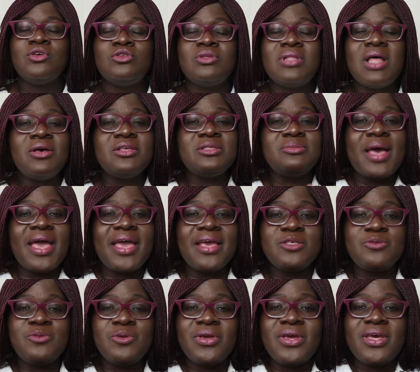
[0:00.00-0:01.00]
So that was my
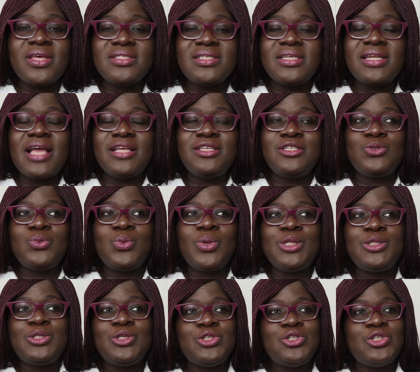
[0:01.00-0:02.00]
experience and I just
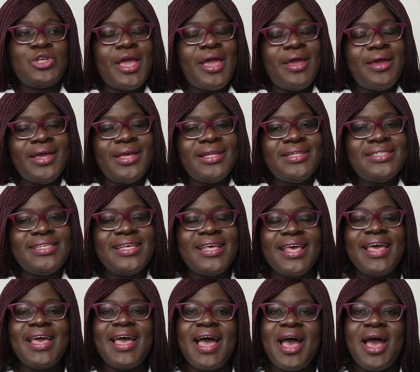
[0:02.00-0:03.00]
wanted to share it
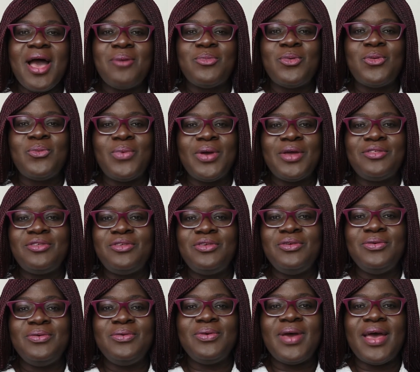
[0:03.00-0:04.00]
um, with
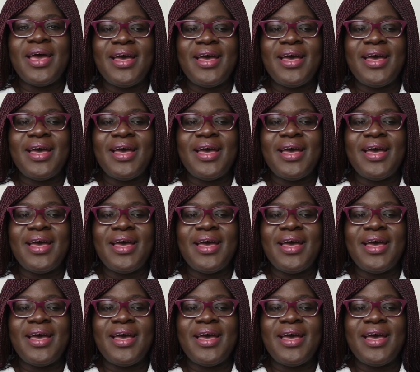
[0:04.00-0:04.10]
you.